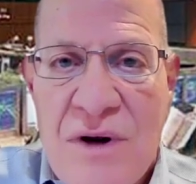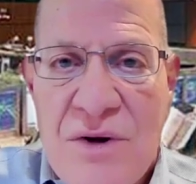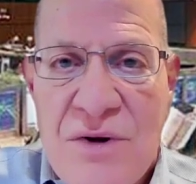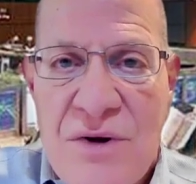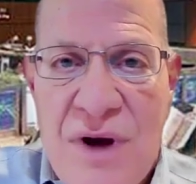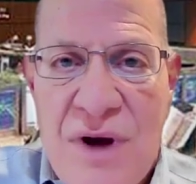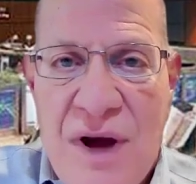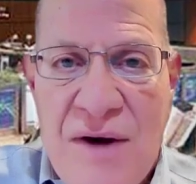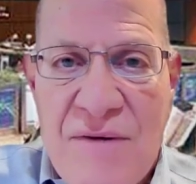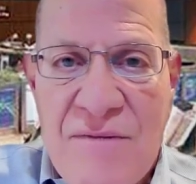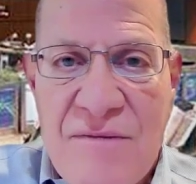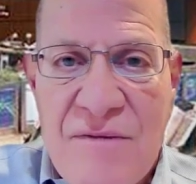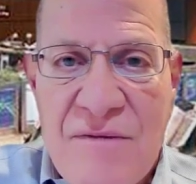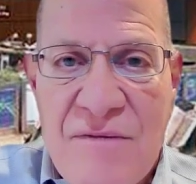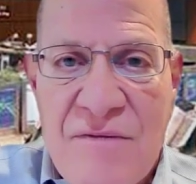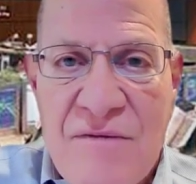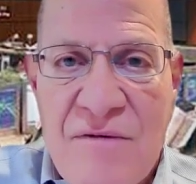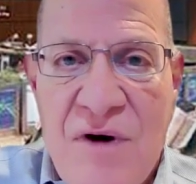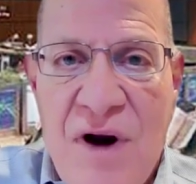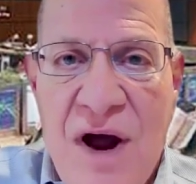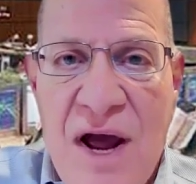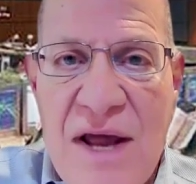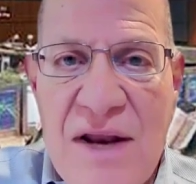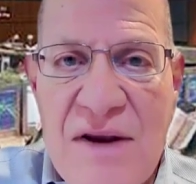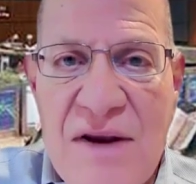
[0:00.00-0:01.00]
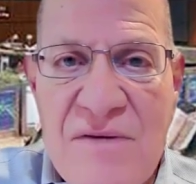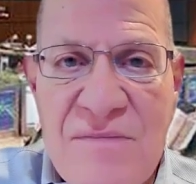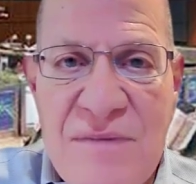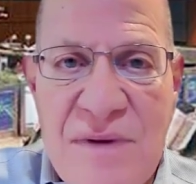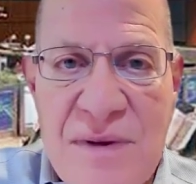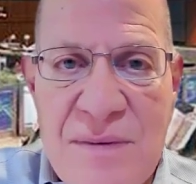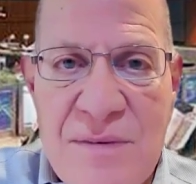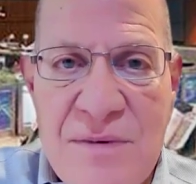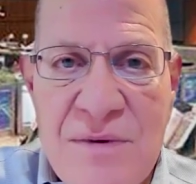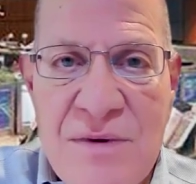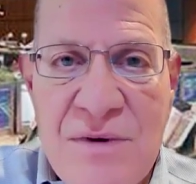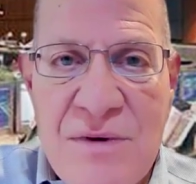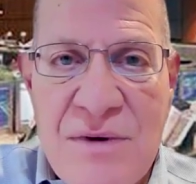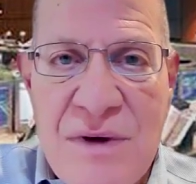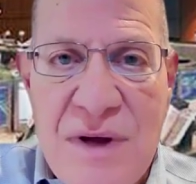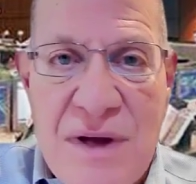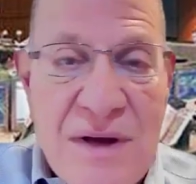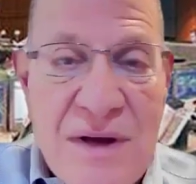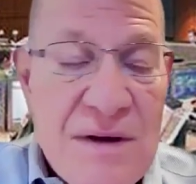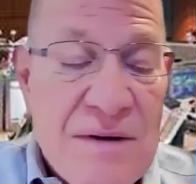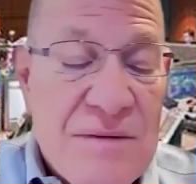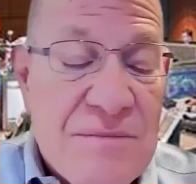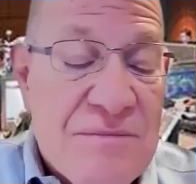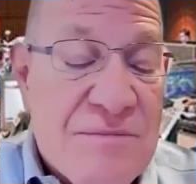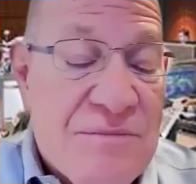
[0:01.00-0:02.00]
You have a variety of people,
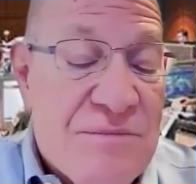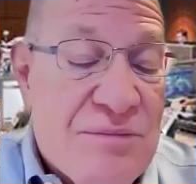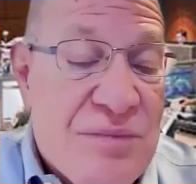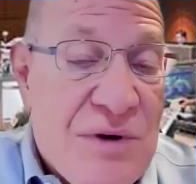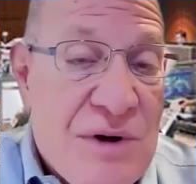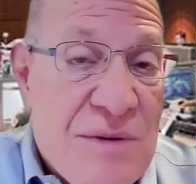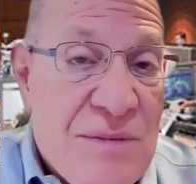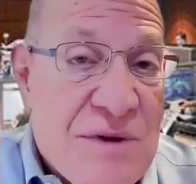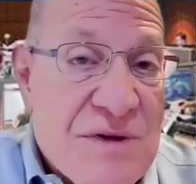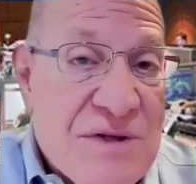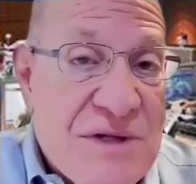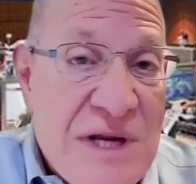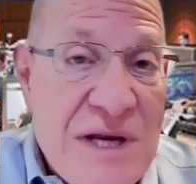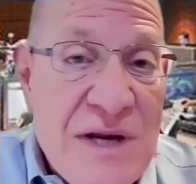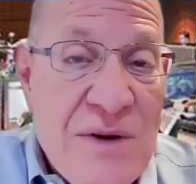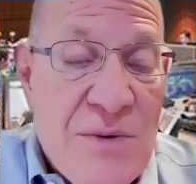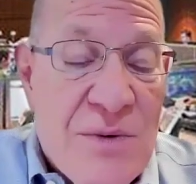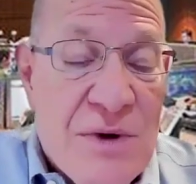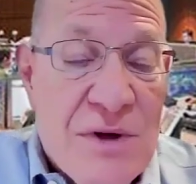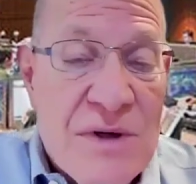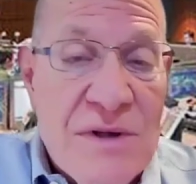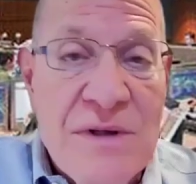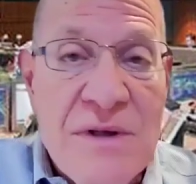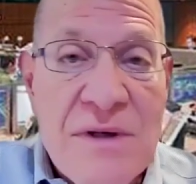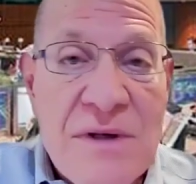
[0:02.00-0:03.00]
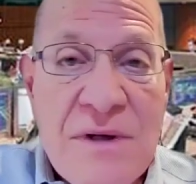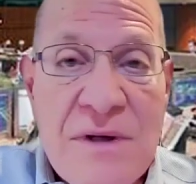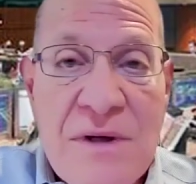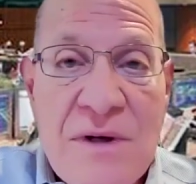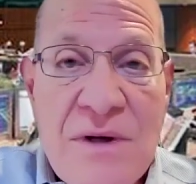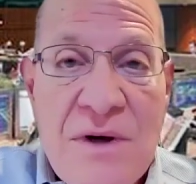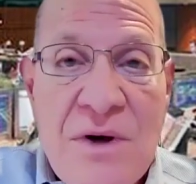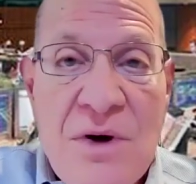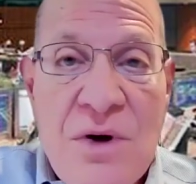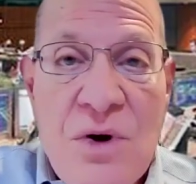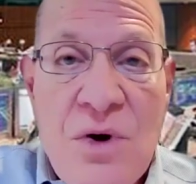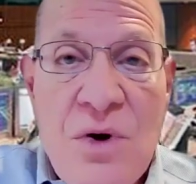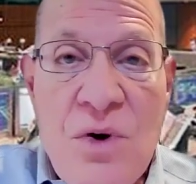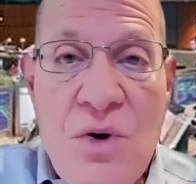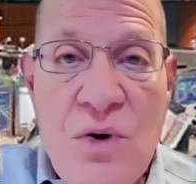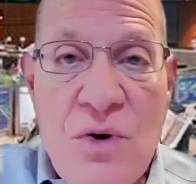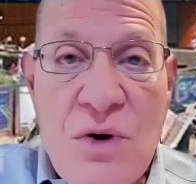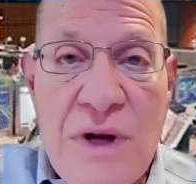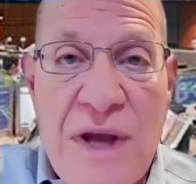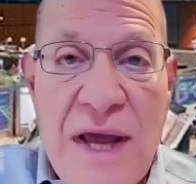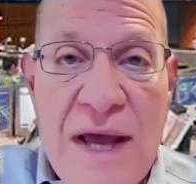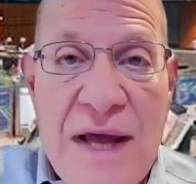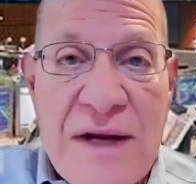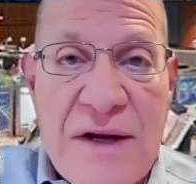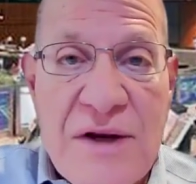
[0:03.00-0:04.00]
pretty much anyone, who
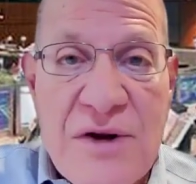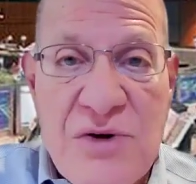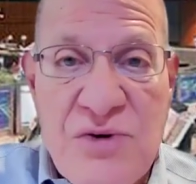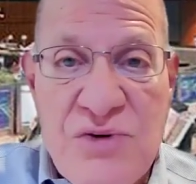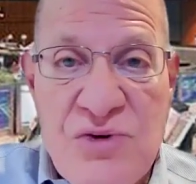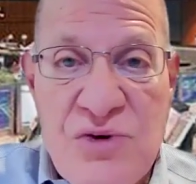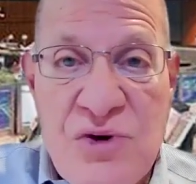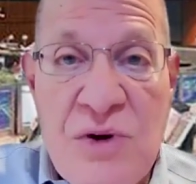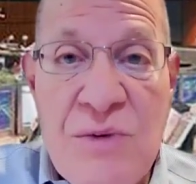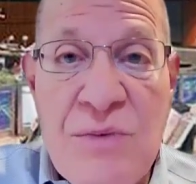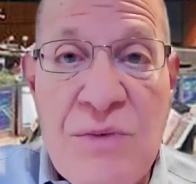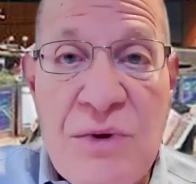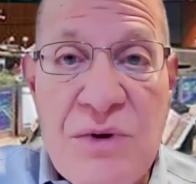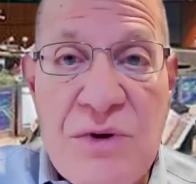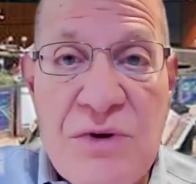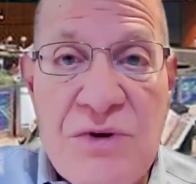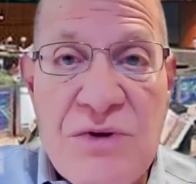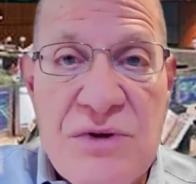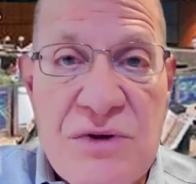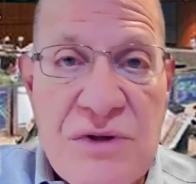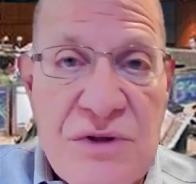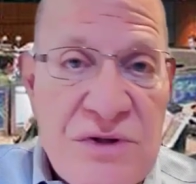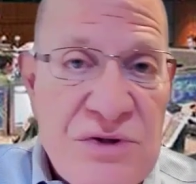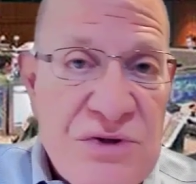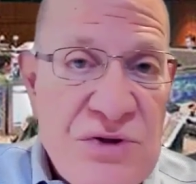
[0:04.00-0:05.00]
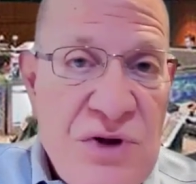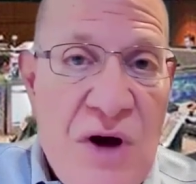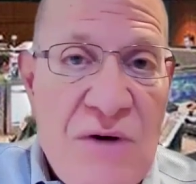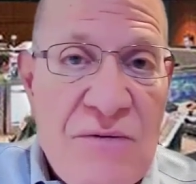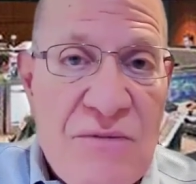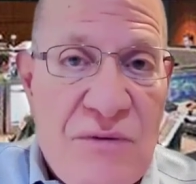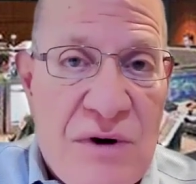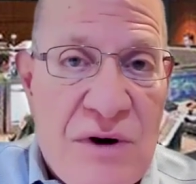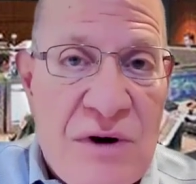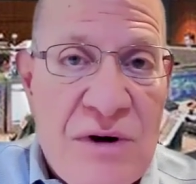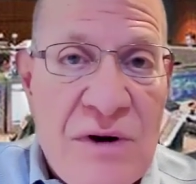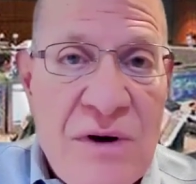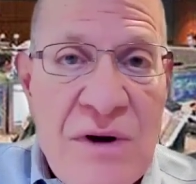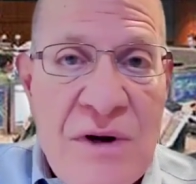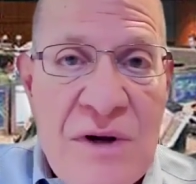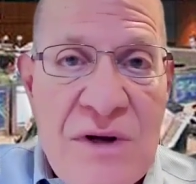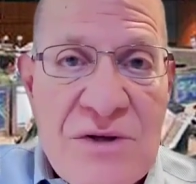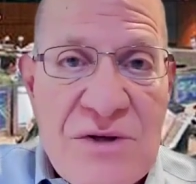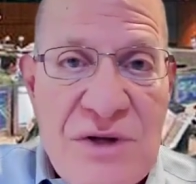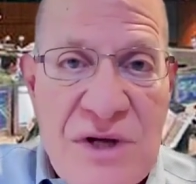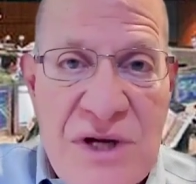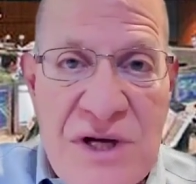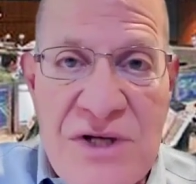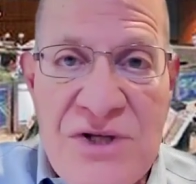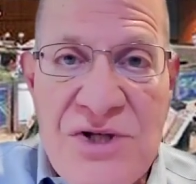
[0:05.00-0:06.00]
can contribute to the software.
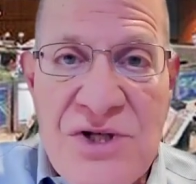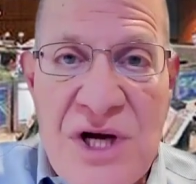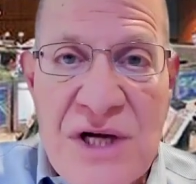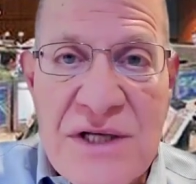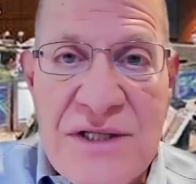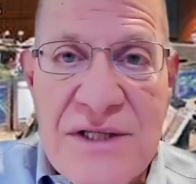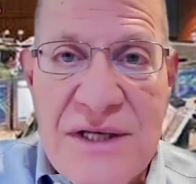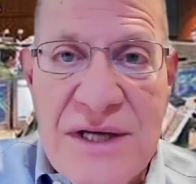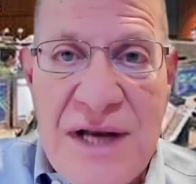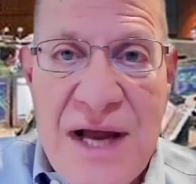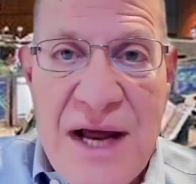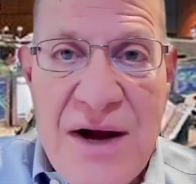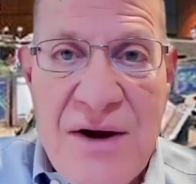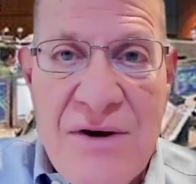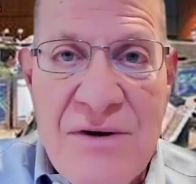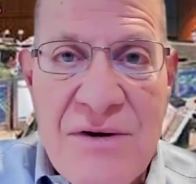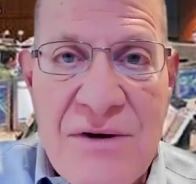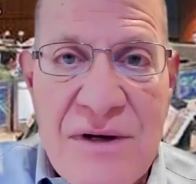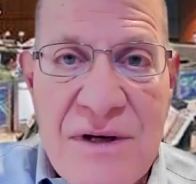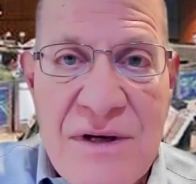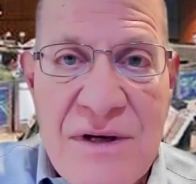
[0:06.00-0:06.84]
So he checked it out.